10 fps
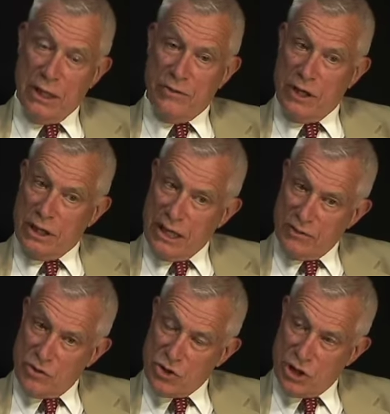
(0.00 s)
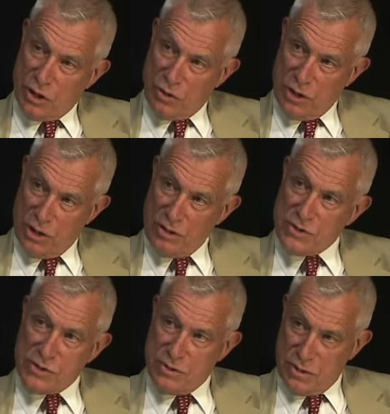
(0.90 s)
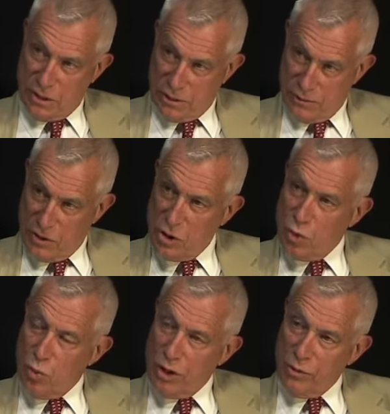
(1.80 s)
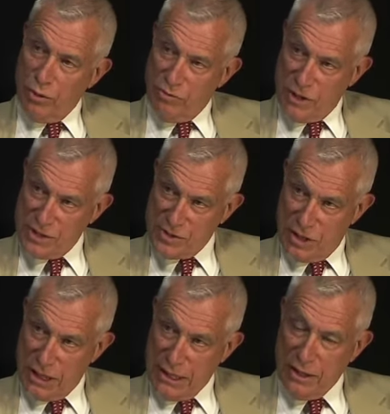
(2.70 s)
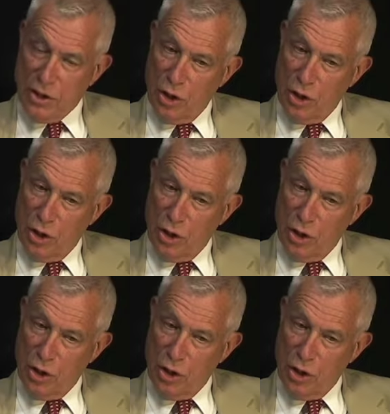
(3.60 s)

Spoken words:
Then get the charities that you want to investigate.